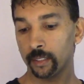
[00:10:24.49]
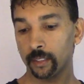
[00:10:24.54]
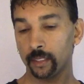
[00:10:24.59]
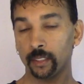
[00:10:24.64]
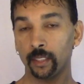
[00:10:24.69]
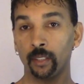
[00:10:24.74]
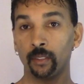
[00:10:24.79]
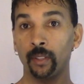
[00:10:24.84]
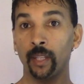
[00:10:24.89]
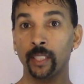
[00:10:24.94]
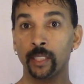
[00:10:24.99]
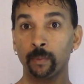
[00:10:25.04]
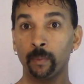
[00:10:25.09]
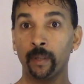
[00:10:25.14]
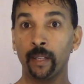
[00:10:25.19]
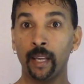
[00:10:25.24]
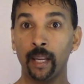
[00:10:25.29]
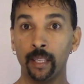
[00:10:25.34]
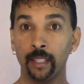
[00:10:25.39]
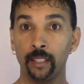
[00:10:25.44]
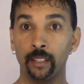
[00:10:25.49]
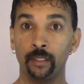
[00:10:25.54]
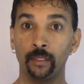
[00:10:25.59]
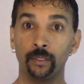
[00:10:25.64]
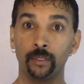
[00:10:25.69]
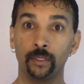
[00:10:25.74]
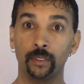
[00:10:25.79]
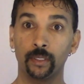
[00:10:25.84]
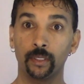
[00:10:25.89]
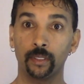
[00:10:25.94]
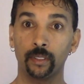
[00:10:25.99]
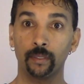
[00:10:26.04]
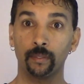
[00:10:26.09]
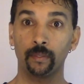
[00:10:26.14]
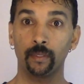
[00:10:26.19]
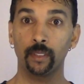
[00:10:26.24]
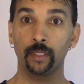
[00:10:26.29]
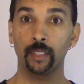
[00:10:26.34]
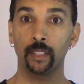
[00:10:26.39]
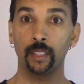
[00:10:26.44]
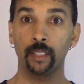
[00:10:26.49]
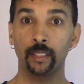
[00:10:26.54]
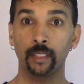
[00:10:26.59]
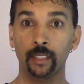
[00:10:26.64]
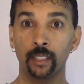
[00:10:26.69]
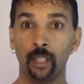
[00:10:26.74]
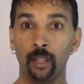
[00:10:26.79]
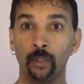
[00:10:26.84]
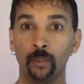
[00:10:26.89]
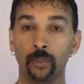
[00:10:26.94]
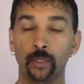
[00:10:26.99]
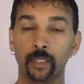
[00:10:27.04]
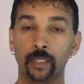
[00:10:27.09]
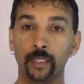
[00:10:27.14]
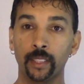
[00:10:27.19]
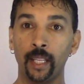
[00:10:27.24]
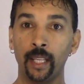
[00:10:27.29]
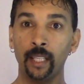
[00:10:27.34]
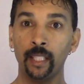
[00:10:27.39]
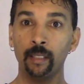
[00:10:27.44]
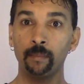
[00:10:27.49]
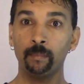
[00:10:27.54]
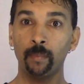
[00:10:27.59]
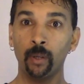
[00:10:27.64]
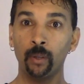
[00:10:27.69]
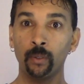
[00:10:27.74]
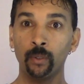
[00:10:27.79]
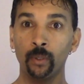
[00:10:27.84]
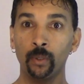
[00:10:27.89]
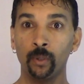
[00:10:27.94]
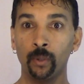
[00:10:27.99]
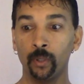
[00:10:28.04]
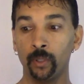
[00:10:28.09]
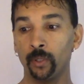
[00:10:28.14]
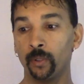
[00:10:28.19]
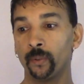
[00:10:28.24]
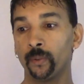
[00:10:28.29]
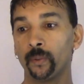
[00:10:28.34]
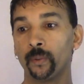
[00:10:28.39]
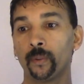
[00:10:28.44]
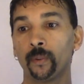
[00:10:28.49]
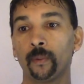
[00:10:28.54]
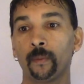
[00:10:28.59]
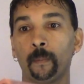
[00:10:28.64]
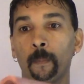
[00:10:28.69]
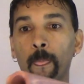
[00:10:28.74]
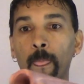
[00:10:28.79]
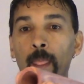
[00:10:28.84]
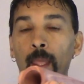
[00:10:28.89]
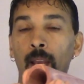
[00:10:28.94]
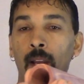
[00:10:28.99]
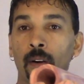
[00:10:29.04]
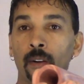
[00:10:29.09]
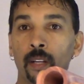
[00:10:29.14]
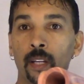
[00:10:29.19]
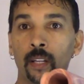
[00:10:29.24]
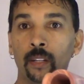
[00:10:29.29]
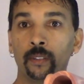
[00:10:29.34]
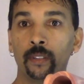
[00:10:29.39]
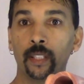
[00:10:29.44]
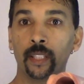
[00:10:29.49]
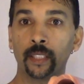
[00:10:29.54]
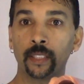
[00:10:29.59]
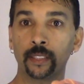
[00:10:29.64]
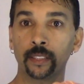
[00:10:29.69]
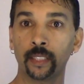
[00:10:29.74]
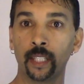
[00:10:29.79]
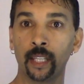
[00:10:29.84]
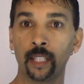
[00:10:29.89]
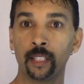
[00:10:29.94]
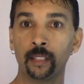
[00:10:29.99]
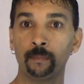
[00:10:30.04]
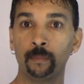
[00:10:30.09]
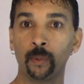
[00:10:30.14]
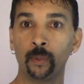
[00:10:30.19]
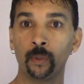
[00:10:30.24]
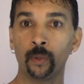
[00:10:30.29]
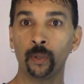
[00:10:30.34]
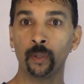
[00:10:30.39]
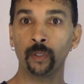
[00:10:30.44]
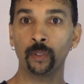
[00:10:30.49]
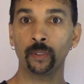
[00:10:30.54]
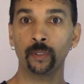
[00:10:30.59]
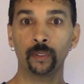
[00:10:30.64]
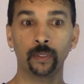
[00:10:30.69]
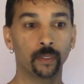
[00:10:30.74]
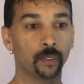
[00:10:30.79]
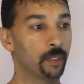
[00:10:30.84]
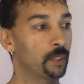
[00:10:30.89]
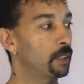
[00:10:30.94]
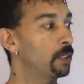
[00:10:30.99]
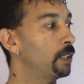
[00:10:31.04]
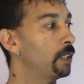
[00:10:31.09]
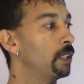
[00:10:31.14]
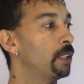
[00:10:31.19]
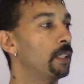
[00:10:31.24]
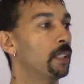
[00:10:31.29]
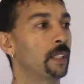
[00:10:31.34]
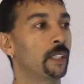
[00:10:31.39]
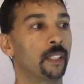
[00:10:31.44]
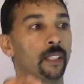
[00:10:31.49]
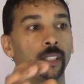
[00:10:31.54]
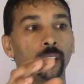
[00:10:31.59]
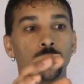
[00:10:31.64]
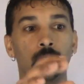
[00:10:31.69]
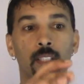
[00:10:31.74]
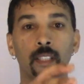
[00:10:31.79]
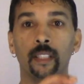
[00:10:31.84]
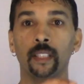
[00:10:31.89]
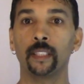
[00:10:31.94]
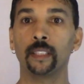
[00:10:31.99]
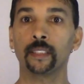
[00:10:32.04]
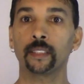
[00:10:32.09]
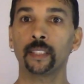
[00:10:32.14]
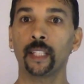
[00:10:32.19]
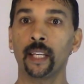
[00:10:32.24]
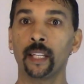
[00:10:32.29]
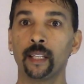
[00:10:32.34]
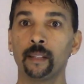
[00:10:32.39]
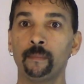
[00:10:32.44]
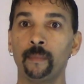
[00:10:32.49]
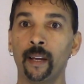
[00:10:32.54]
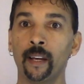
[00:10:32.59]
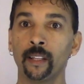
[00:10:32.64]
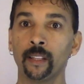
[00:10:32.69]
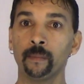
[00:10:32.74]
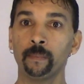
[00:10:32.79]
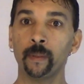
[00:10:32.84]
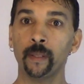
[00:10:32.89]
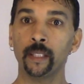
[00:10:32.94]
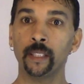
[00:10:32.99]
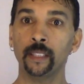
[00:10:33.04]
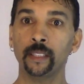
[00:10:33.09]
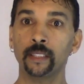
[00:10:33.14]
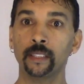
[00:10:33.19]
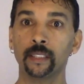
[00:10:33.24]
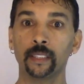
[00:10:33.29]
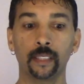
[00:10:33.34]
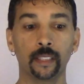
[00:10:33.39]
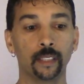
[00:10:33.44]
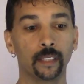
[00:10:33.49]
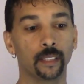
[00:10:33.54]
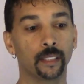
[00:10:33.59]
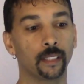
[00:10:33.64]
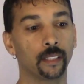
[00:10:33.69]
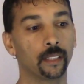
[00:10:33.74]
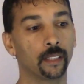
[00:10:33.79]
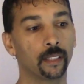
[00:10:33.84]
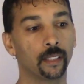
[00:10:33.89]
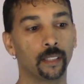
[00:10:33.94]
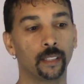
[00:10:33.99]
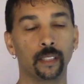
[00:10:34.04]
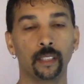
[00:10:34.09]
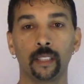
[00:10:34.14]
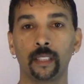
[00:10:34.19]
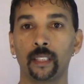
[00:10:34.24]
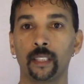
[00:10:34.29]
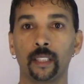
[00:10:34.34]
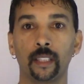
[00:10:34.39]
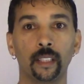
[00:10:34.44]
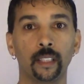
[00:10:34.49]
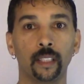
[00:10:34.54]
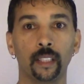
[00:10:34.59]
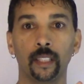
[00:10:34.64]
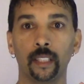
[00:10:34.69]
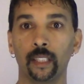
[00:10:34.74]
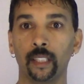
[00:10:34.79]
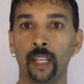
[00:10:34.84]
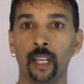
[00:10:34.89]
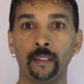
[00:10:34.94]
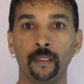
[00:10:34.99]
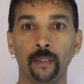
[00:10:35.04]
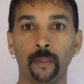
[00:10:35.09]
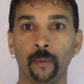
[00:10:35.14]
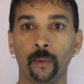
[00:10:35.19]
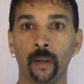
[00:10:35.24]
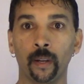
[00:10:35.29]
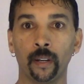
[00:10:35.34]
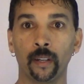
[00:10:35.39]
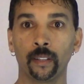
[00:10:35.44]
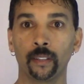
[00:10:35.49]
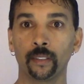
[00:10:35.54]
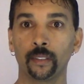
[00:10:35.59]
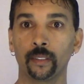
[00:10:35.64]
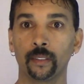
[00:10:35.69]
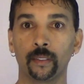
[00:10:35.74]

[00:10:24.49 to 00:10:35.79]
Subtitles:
So that's what I use. It's called salad bowl oil. I'll coat inside the bore, inside of the mouthpiece, everywhere.